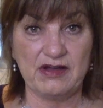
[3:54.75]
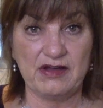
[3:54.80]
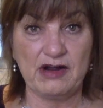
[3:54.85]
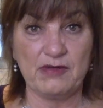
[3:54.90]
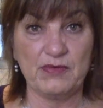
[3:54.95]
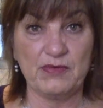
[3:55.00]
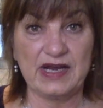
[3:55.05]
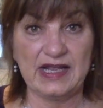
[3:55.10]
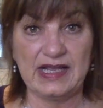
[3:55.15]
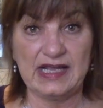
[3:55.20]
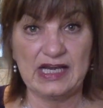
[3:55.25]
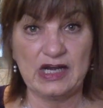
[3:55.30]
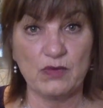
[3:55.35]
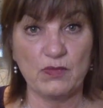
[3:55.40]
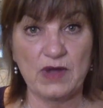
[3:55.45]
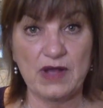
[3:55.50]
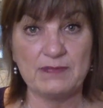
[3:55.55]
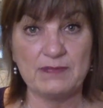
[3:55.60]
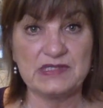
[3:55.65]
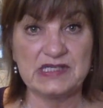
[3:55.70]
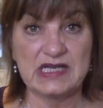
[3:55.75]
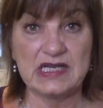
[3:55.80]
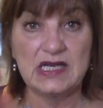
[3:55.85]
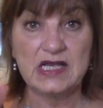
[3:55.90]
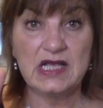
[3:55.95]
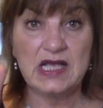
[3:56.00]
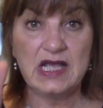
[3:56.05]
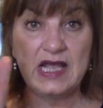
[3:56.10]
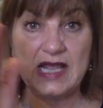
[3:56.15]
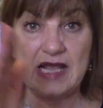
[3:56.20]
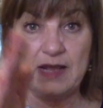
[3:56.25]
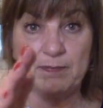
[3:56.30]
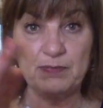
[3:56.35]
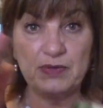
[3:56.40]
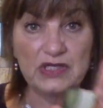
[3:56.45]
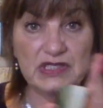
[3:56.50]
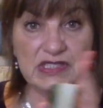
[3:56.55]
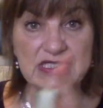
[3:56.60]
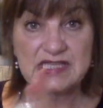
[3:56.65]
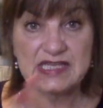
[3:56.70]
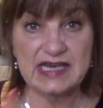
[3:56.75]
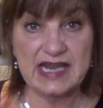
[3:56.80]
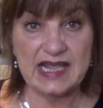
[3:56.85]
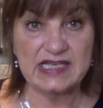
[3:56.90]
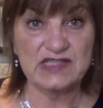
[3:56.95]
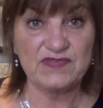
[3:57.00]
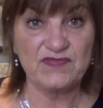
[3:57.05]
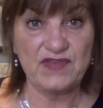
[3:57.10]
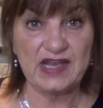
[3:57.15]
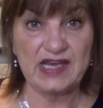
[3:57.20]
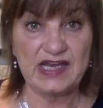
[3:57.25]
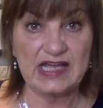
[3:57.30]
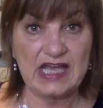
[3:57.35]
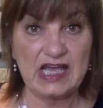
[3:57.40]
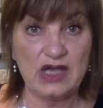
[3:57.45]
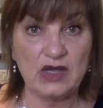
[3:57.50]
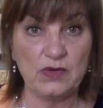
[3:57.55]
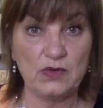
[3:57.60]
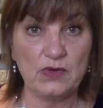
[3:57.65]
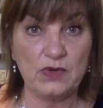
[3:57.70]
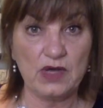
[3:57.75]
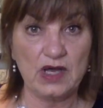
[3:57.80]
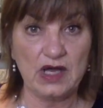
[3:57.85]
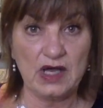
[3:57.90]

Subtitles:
I don't want to interrupt it. It puts the next video